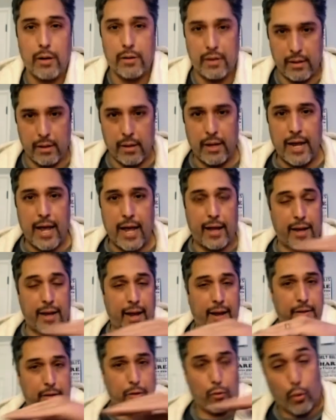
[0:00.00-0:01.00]
on, yeah,
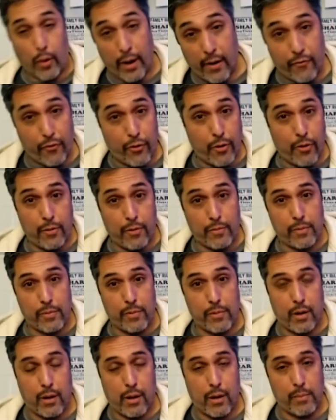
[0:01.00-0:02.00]
that whoever
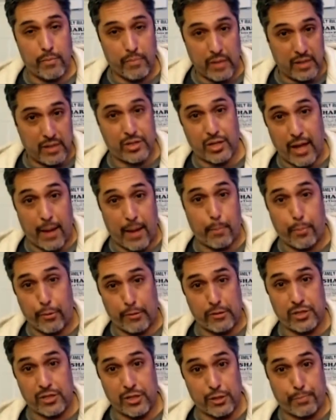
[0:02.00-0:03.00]
it's that
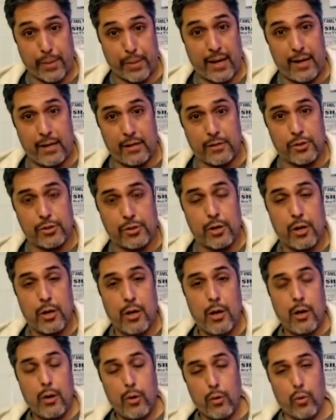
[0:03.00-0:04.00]
person's page,
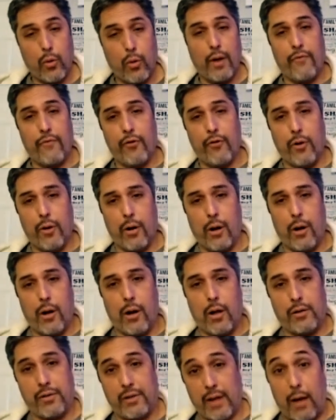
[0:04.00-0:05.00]
whoever
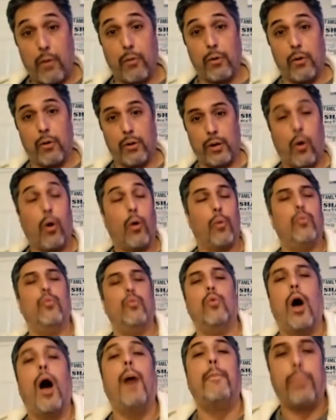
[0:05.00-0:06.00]
downloaded or
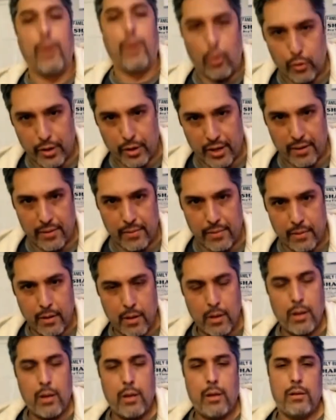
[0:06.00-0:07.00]
uploaded
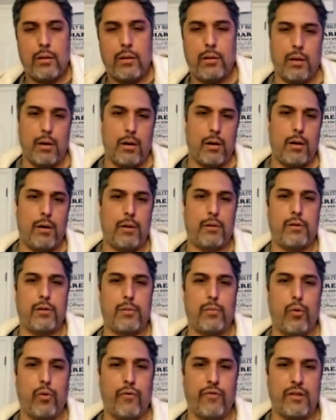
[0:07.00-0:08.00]
the
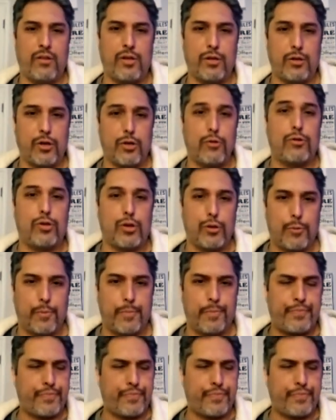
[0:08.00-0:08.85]
movie to YouTube.